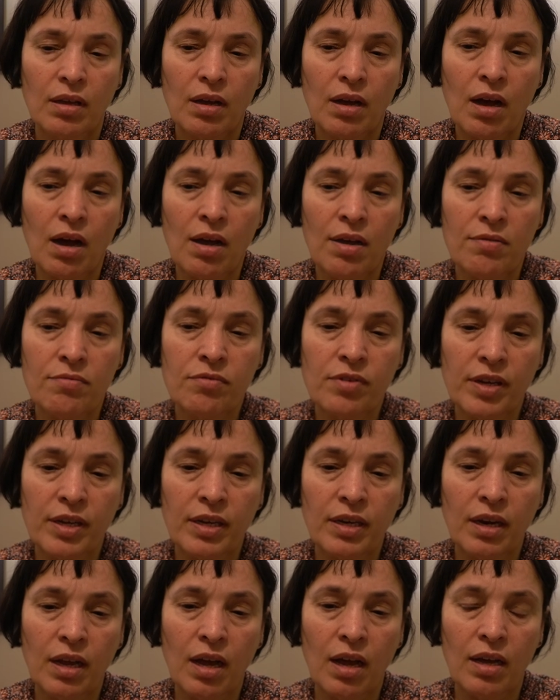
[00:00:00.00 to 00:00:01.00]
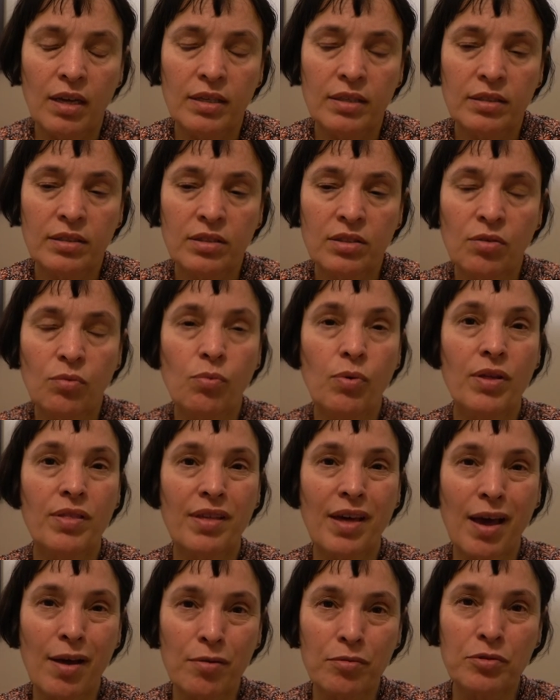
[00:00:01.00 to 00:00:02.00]
I realized that
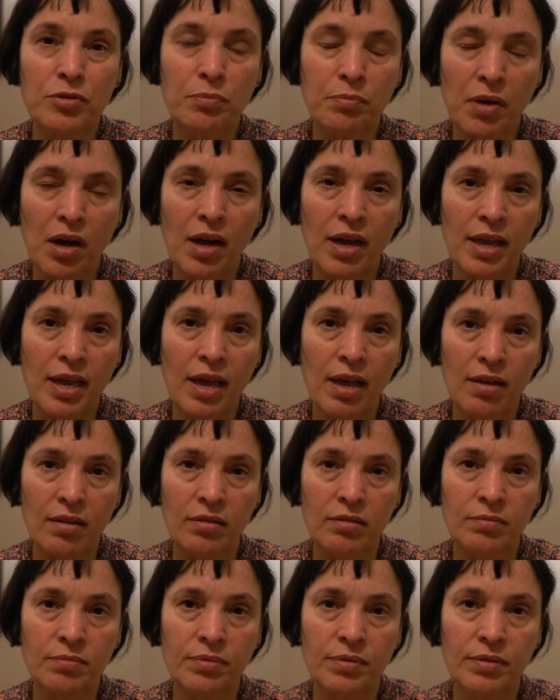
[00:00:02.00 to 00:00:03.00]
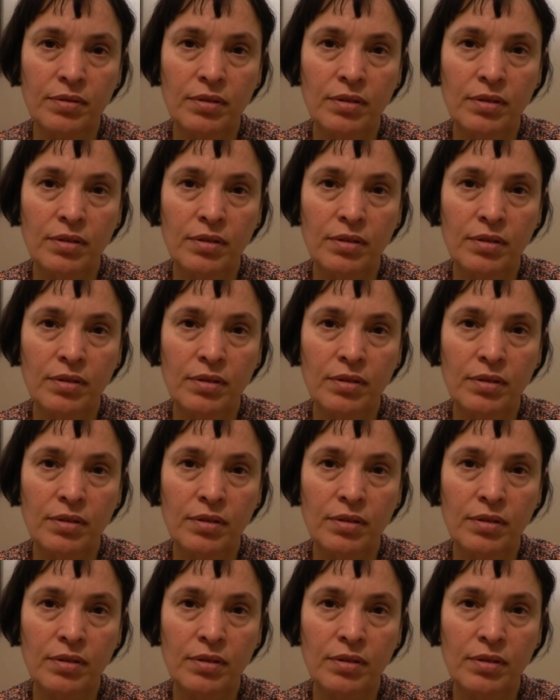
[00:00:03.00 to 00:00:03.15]
without my help,